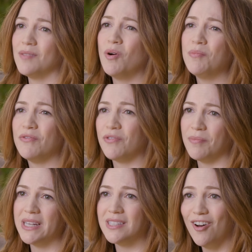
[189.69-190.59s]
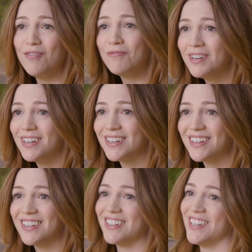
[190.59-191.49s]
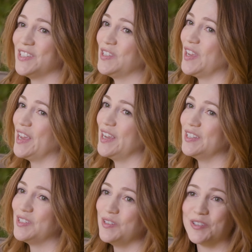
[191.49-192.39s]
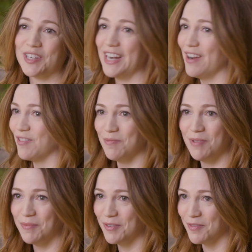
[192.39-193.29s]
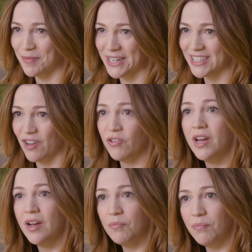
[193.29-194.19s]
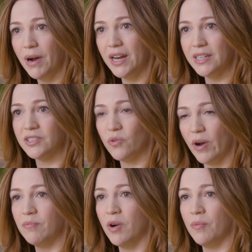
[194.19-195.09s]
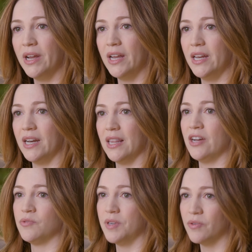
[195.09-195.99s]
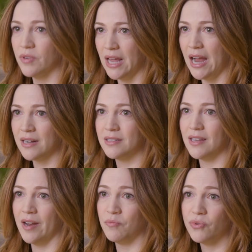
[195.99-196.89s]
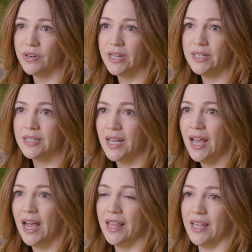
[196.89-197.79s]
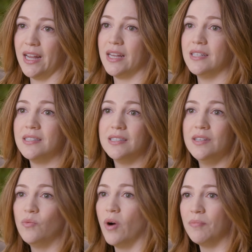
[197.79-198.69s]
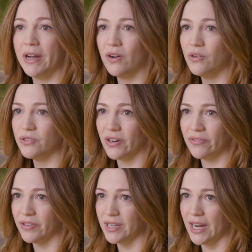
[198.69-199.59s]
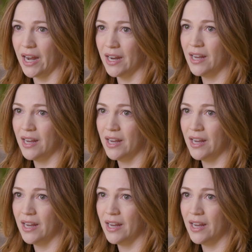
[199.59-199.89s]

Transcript: a moment for myself, because it's usually never a moment for myself, but it's a great moment. It allows me to relax, I breathe, and then I can see what my goals are for the day.